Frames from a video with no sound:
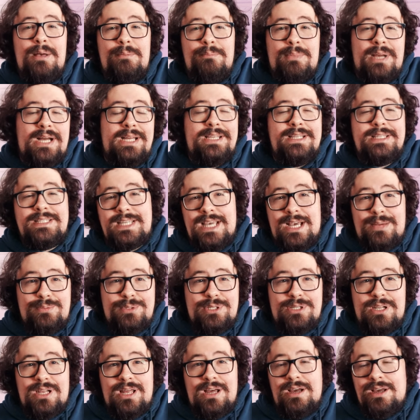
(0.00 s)
minus
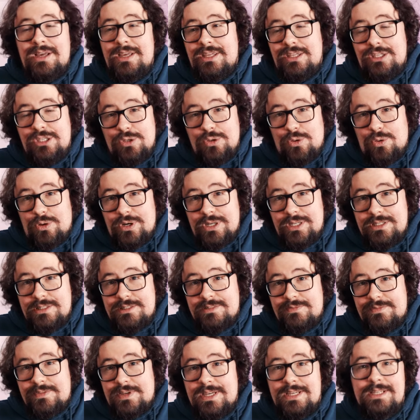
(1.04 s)
capital I, your
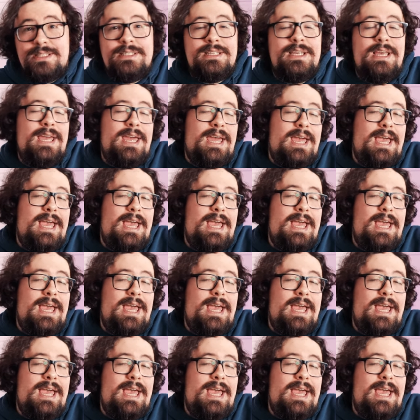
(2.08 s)
interface,